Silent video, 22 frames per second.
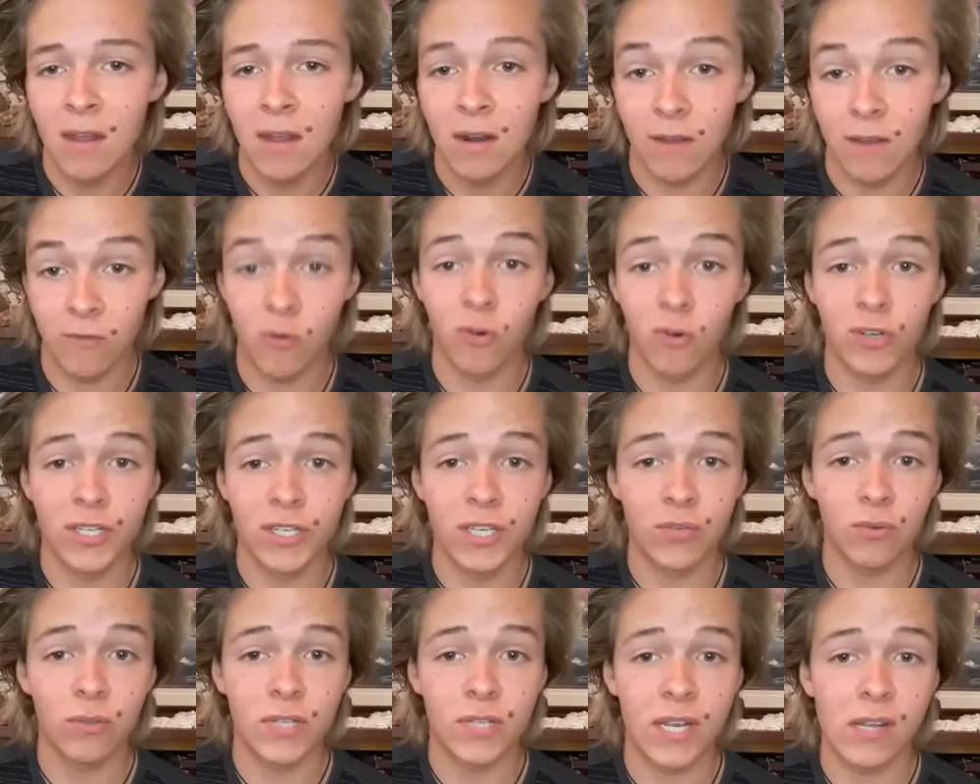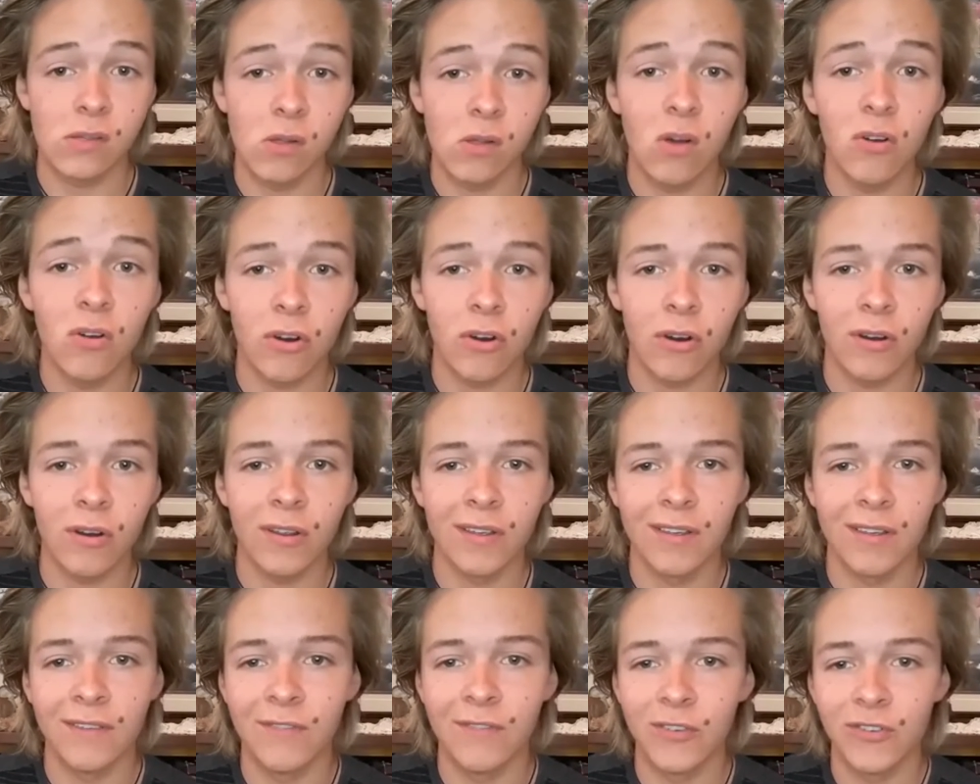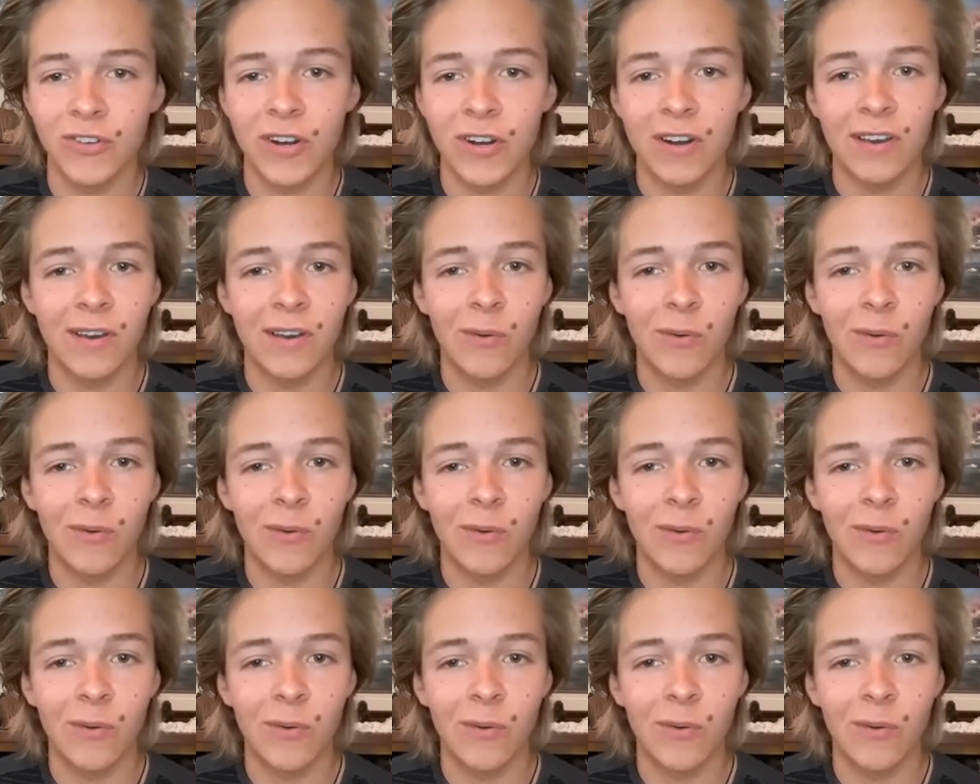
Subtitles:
Now, of course, this will take longer. If you're trying